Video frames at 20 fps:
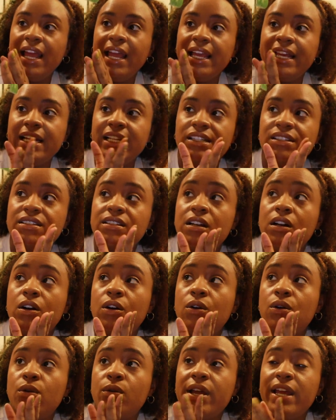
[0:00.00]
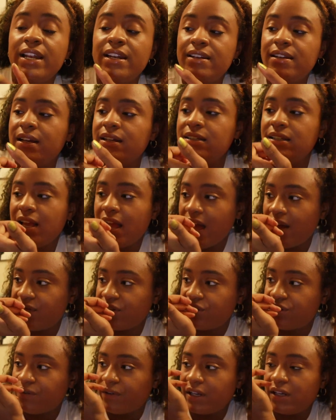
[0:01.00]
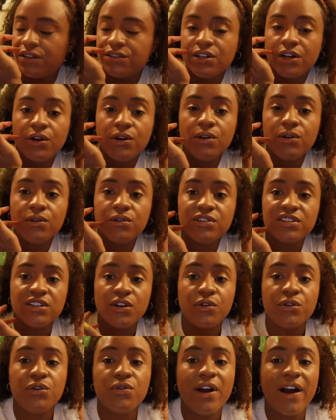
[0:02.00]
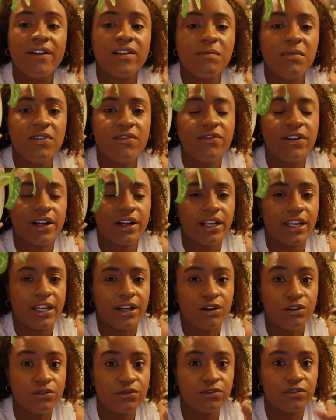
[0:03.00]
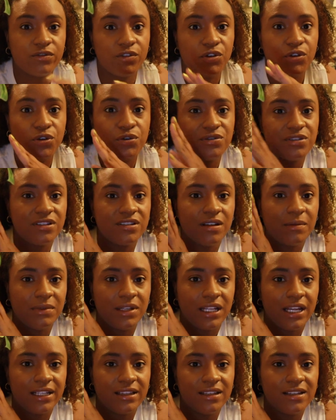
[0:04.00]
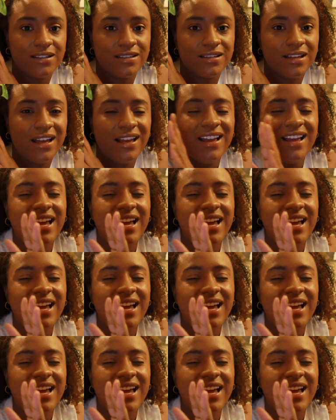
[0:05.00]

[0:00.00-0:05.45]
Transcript: And so it doesn't have a drainage hole. So you have to be very careful if you're using something like this.